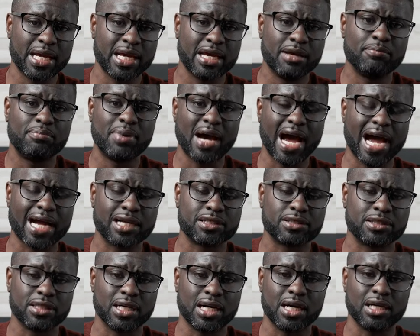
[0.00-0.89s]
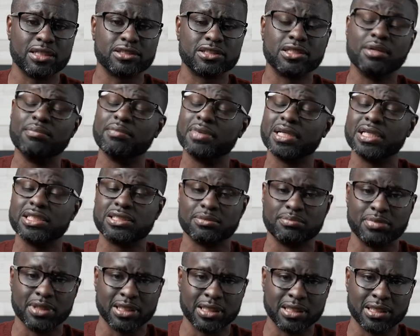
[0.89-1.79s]
impact uh, somebody's
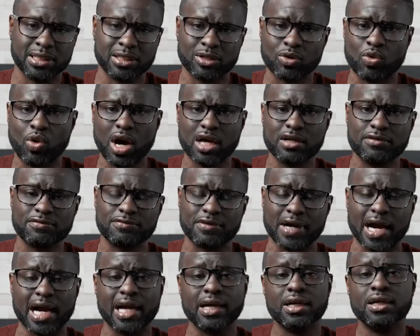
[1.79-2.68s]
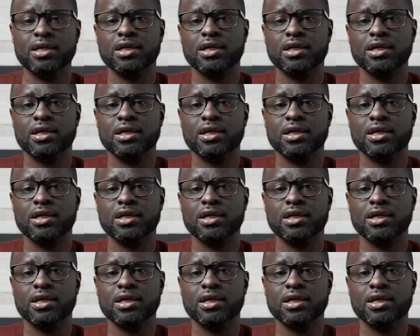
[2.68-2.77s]
ability to qualify